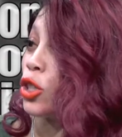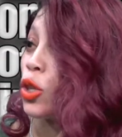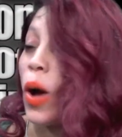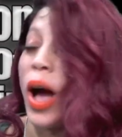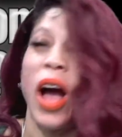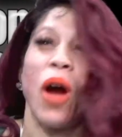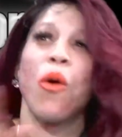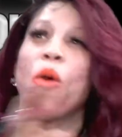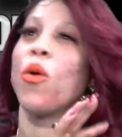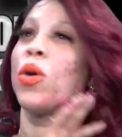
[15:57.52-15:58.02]
So
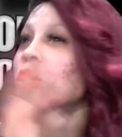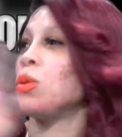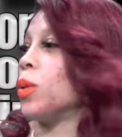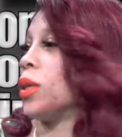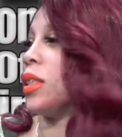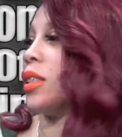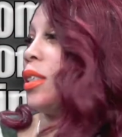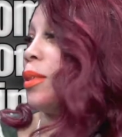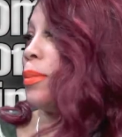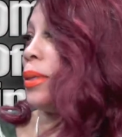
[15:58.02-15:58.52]
I always
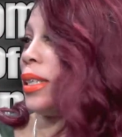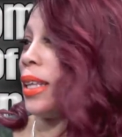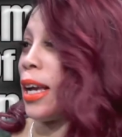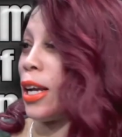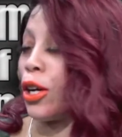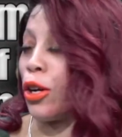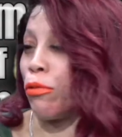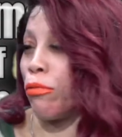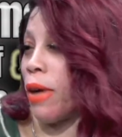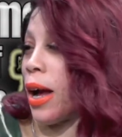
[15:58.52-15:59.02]
wanted to be like
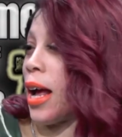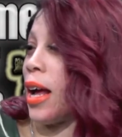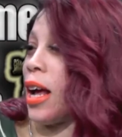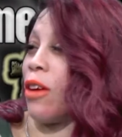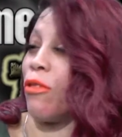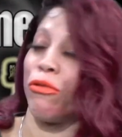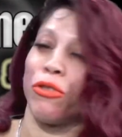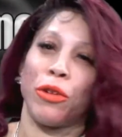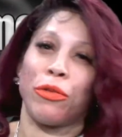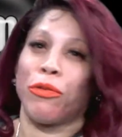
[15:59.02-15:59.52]
a
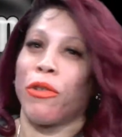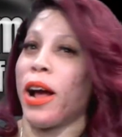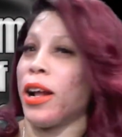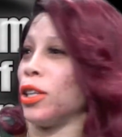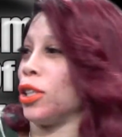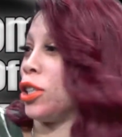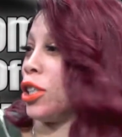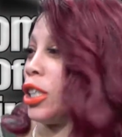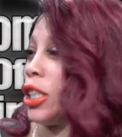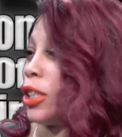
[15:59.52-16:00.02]
Rough Rider
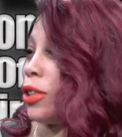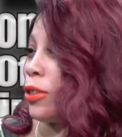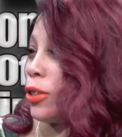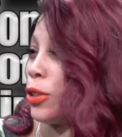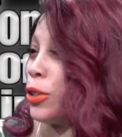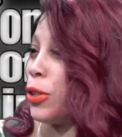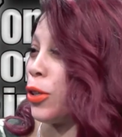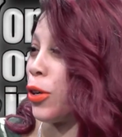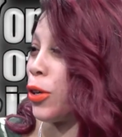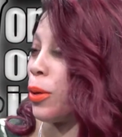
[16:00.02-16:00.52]
girl. You
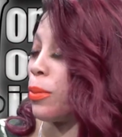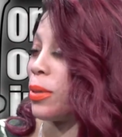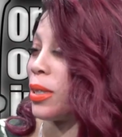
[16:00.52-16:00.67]
know what I'm